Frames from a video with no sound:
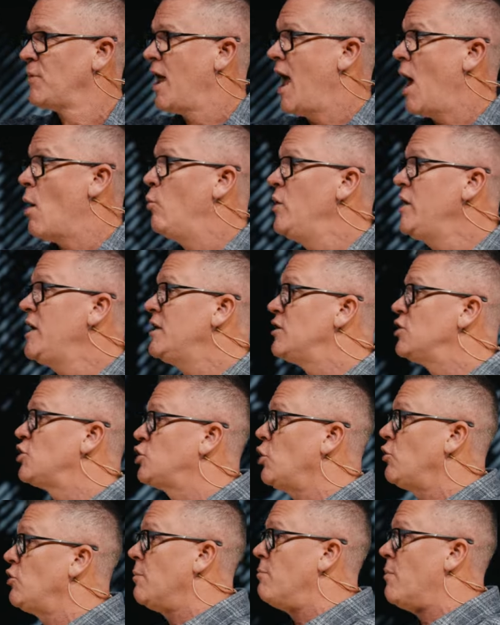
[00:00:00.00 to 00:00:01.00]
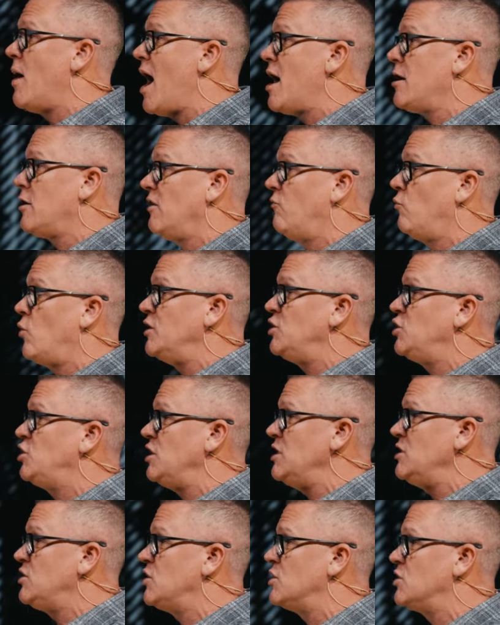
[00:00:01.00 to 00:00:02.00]
and we get to show the model of what
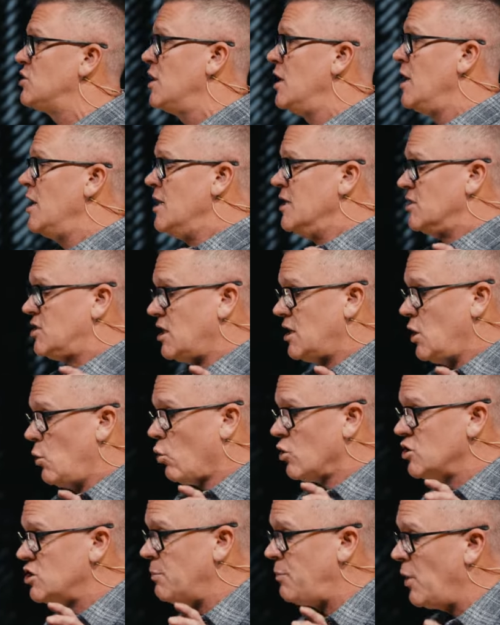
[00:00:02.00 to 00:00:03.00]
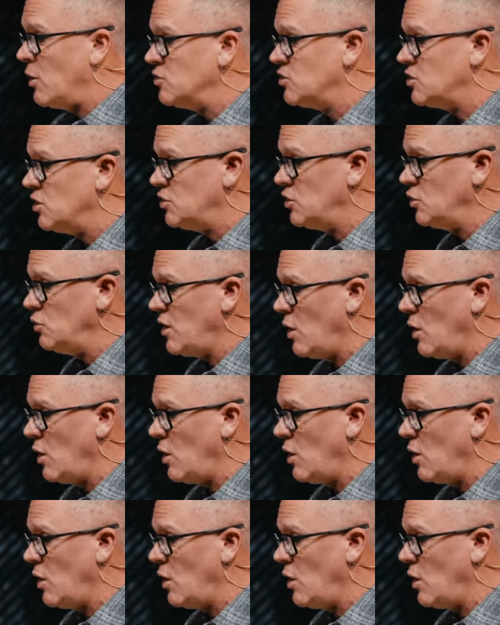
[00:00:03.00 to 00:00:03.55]
Jesus said that we're supposed to do,